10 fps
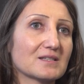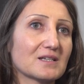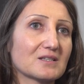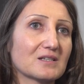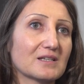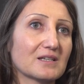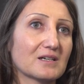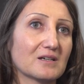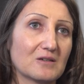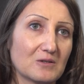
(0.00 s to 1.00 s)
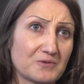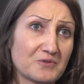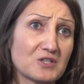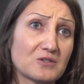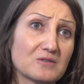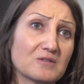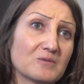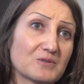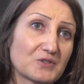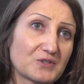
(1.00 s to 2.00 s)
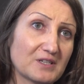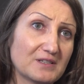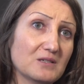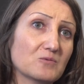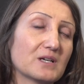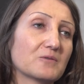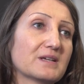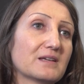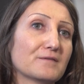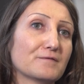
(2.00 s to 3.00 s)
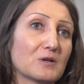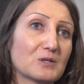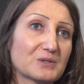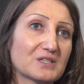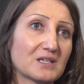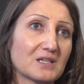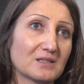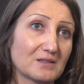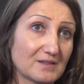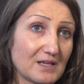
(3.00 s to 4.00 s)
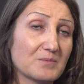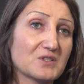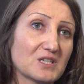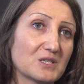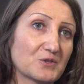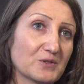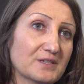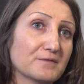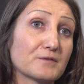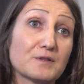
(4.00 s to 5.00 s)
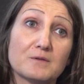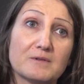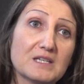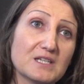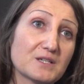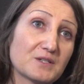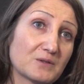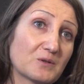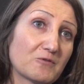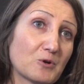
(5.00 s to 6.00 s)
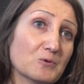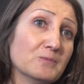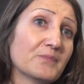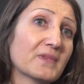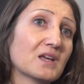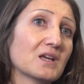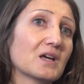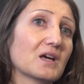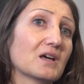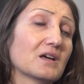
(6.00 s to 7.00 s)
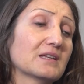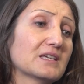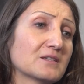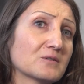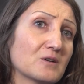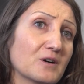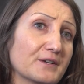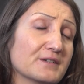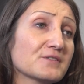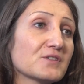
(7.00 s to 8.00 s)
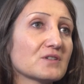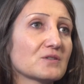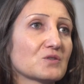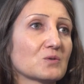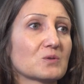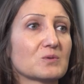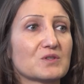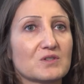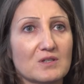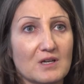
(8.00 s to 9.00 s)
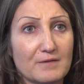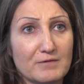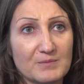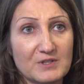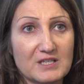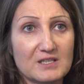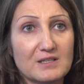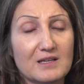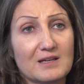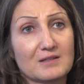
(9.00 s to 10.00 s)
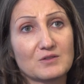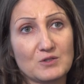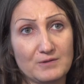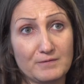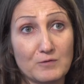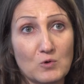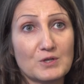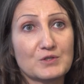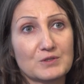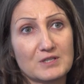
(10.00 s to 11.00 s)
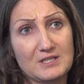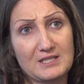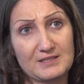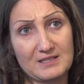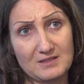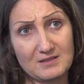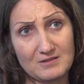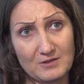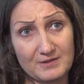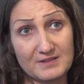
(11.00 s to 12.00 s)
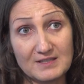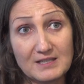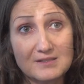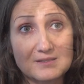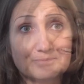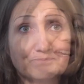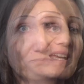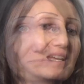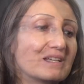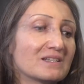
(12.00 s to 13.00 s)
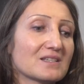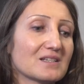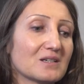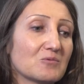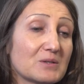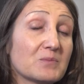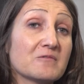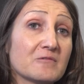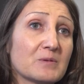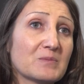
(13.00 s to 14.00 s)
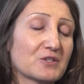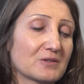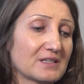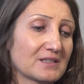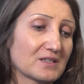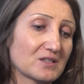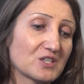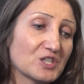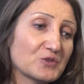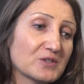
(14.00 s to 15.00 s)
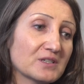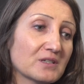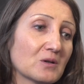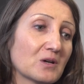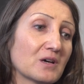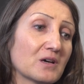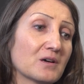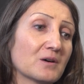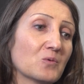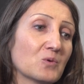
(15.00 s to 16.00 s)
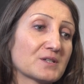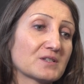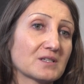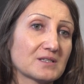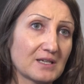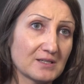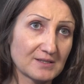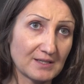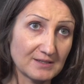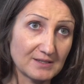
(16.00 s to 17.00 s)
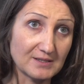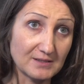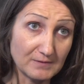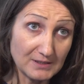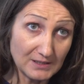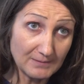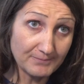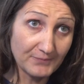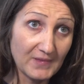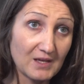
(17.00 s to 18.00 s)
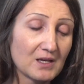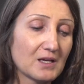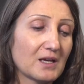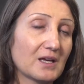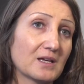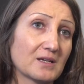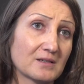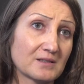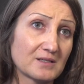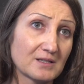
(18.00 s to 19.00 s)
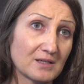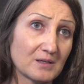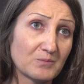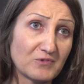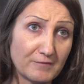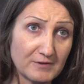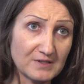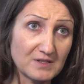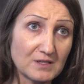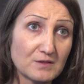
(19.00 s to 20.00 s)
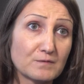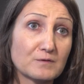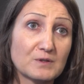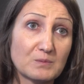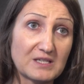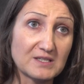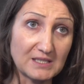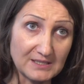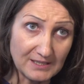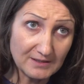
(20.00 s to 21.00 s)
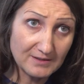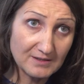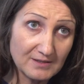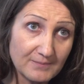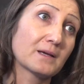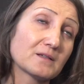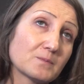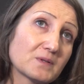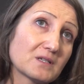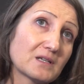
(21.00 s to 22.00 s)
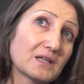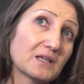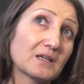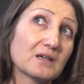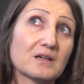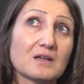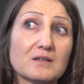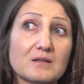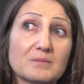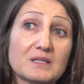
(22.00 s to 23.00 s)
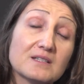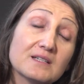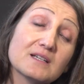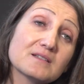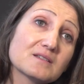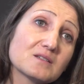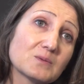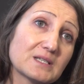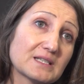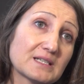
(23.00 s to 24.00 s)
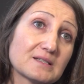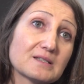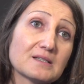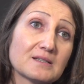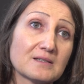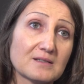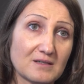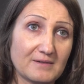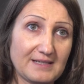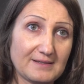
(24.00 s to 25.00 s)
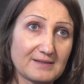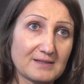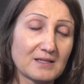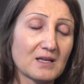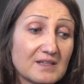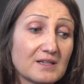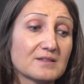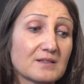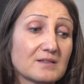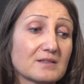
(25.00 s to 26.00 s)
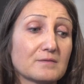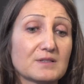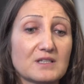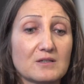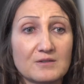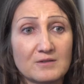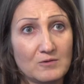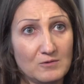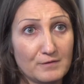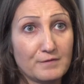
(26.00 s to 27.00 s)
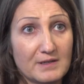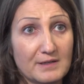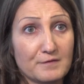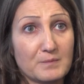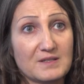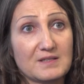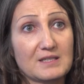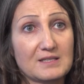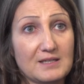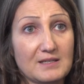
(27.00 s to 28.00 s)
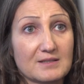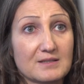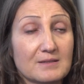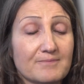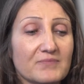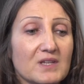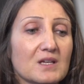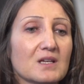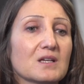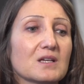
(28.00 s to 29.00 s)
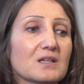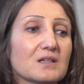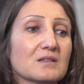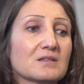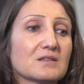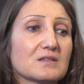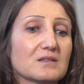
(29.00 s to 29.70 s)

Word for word: is actually a, a, longitudinal study where we followed the same children for three years in a row uh, in kindergartens. So it was uh, from the year they turned four to the year they turned six. And uh, what we measured in these children uh, was a taste sensitivity and preferences for the basic tastes especially uh, bitterness, sweetness and sourness. Taste sensitivity on all five basic tastes. And